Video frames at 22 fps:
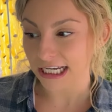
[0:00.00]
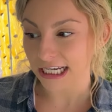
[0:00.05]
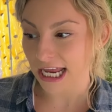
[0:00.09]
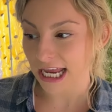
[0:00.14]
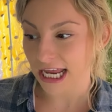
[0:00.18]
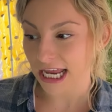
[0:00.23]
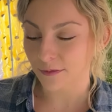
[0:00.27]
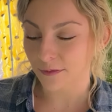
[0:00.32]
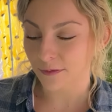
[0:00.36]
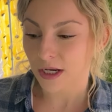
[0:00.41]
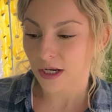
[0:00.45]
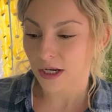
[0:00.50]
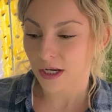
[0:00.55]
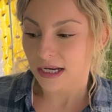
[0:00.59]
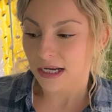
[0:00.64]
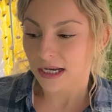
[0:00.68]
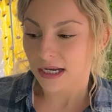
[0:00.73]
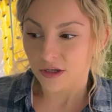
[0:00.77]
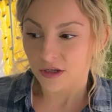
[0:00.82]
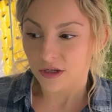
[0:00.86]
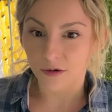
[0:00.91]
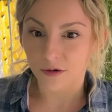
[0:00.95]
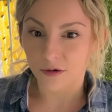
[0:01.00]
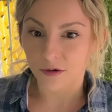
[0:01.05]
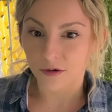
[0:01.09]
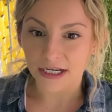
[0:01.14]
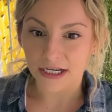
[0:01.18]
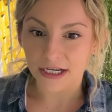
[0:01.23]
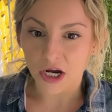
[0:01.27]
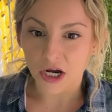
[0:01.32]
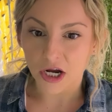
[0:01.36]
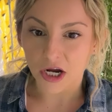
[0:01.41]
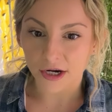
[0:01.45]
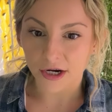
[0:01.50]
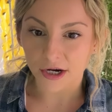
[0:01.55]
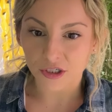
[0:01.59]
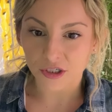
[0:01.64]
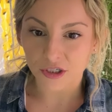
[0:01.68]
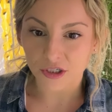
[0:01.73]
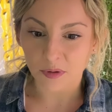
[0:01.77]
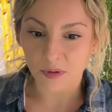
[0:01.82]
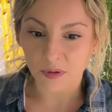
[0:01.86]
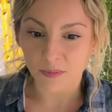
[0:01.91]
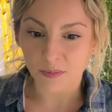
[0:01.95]
And you know, when I talk
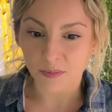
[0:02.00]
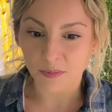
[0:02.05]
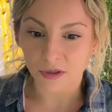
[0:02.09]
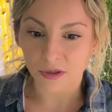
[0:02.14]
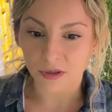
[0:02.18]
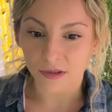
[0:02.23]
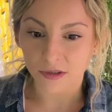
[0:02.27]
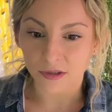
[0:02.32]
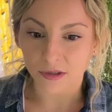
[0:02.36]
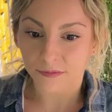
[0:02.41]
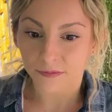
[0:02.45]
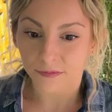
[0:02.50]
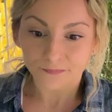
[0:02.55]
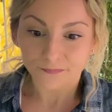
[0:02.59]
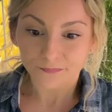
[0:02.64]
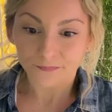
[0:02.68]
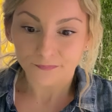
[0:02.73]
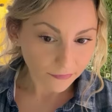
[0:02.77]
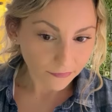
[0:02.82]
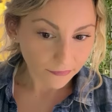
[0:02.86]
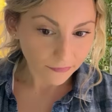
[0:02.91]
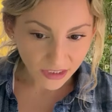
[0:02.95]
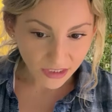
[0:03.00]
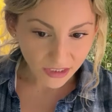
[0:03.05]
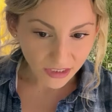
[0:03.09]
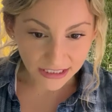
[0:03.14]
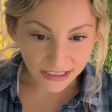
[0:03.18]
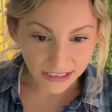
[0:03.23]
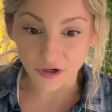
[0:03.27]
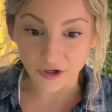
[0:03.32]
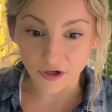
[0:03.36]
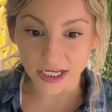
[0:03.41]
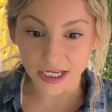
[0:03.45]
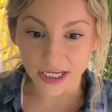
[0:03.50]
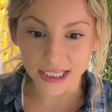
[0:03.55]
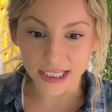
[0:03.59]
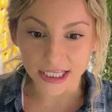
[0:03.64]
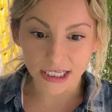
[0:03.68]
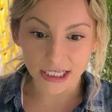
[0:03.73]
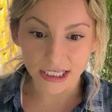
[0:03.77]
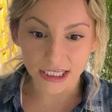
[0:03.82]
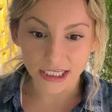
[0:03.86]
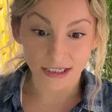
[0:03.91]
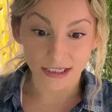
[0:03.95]
to people that are in
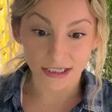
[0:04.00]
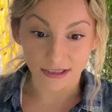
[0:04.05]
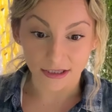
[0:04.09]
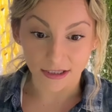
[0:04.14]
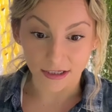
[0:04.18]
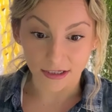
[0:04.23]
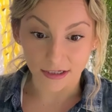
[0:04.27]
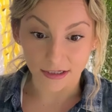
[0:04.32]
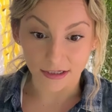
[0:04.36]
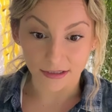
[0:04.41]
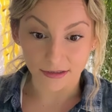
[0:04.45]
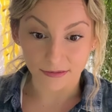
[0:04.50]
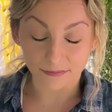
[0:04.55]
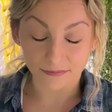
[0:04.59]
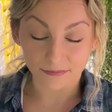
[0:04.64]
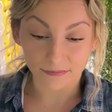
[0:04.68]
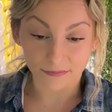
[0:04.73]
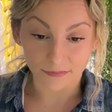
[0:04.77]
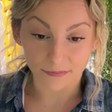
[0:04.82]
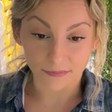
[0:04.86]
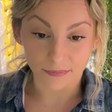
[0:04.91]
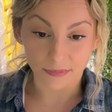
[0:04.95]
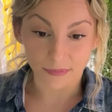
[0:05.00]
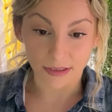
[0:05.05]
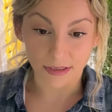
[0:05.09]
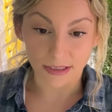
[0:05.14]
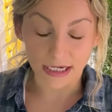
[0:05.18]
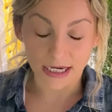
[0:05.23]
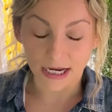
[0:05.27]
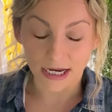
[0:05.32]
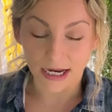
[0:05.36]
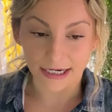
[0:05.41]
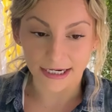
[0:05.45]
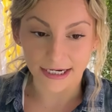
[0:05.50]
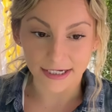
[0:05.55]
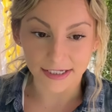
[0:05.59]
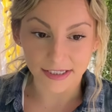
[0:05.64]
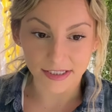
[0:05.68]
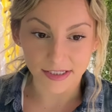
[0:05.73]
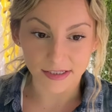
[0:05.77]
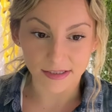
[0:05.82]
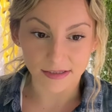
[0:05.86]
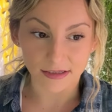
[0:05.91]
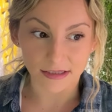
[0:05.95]
the I
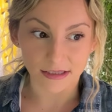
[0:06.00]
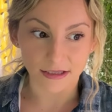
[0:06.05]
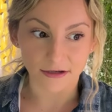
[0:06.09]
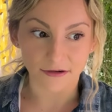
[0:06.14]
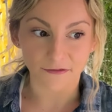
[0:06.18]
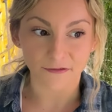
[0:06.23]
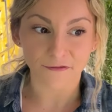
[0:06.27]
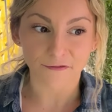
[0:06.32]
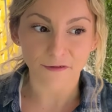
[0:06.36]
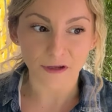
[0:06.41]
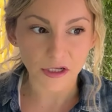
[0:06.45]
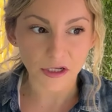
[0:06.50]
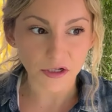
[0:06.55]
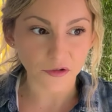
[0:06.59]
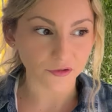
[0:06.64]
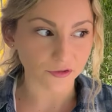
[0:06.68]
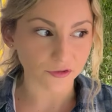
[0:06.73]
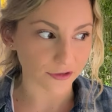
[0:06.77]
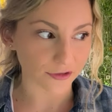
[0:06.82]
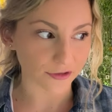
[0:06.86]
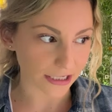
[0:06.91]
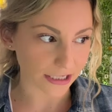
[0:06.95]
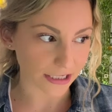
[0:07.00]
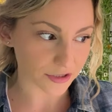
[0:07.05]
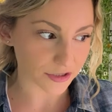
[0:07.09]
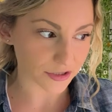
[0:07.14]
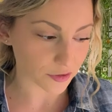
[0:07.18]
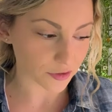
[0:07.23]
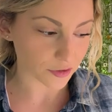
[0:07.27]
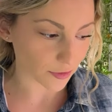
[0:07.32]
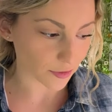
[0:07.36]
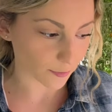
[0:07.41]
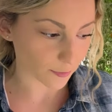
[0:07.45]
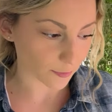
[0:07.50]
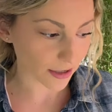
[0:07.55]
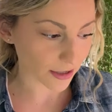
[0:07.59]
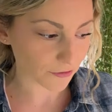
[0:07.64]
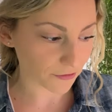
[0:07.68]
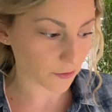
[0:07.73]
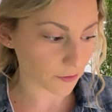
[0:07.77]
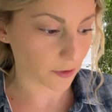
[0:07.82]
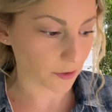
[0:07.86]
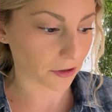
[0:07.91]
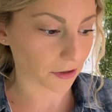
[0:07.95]
guess the field or the industry or whatever
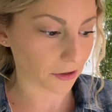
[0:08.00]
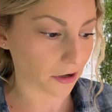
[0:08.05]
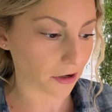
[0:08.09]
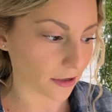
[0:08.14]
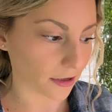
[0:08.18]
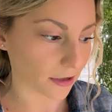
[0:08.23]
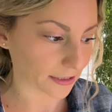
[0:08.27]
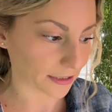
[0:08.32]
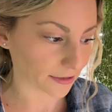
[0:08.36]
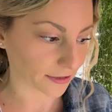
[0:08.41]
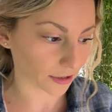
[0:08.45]
you want to call it, the